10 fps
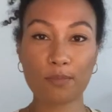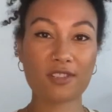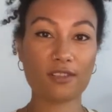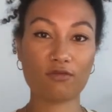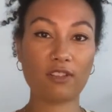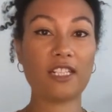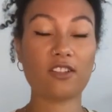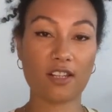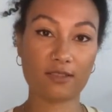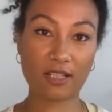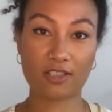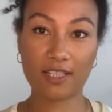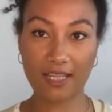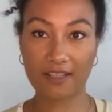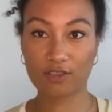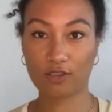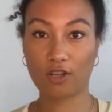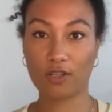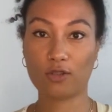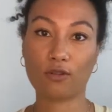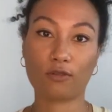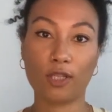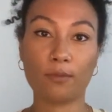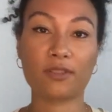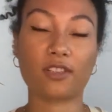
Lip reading: so it's really nice to actually get to know your group.